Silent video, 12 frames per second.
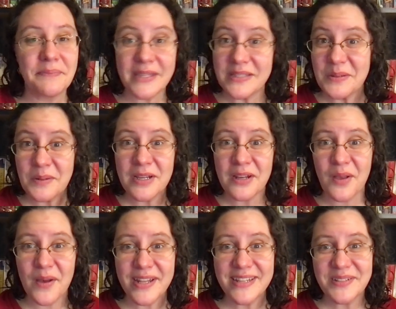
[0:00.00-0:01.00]
So we're going to go
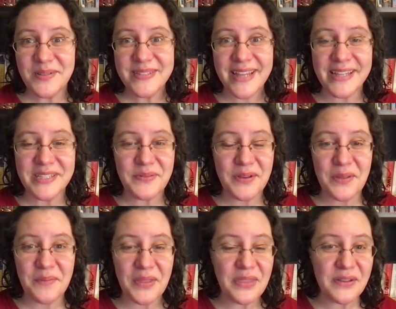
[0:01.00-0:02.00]
ahead and do stats for the
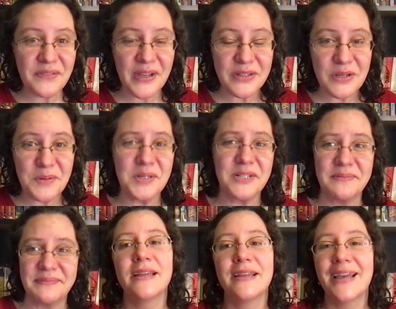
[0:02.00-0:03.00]
month of October.
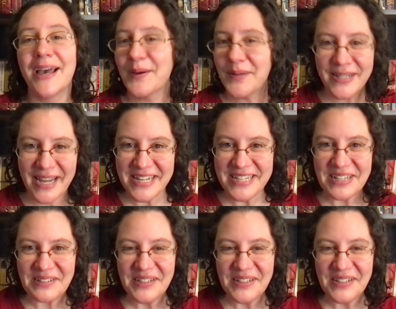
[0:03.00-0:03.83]
How did I do?